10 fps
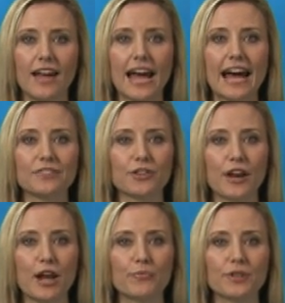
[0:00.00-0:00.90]
As your
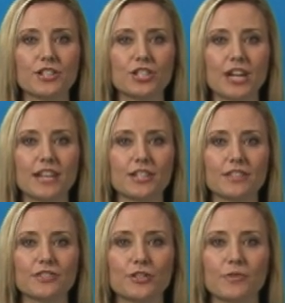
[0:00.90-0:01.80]
amperage
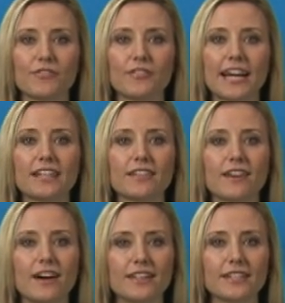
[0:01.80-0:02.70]
changes to reflect the
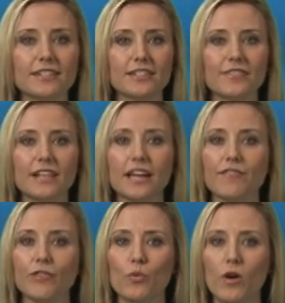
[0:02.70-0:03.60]
conductivity
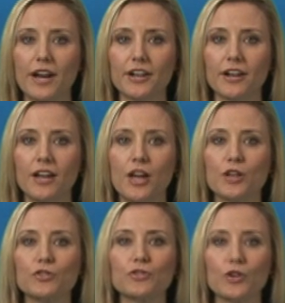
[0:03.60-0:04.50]
of the water,
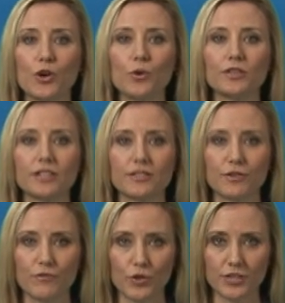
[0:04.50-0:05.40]
so does
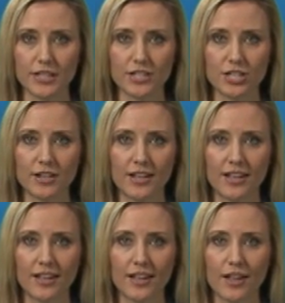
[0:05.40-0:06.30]
your voltage.
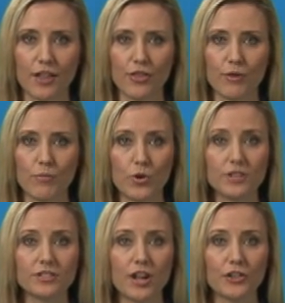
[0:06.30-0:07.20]
The more
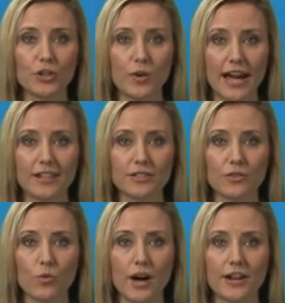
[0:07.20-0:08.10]
salt you add to
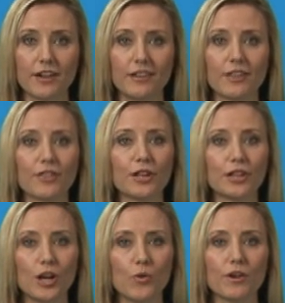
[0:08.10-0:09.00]
the water, the
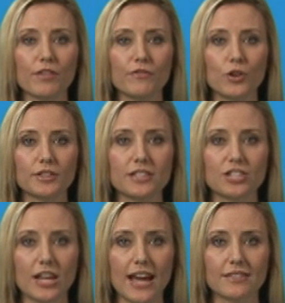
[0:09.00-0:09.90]
lower the
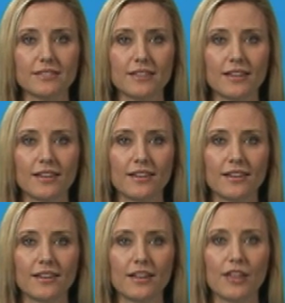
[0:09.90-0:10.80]
voltage gets.
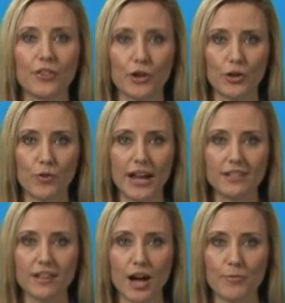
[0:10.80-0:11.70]
The
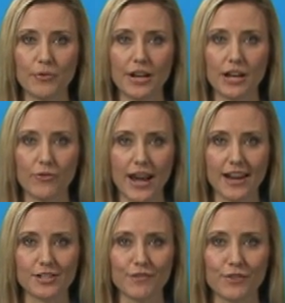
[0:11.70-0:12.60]
correct operating
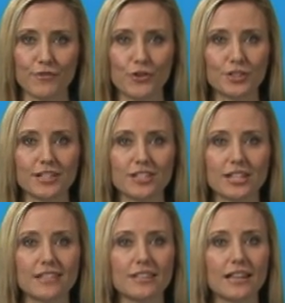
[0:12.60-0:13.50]
range of the voltage
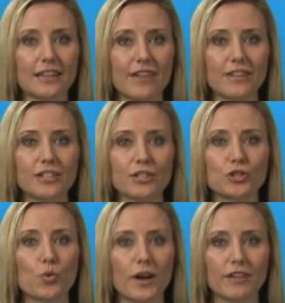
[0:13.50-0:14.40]
is 11 to
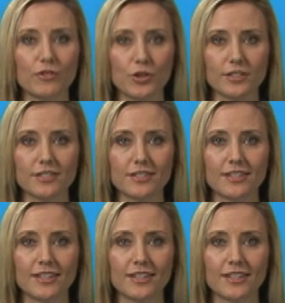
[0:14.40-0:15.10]
20 volts.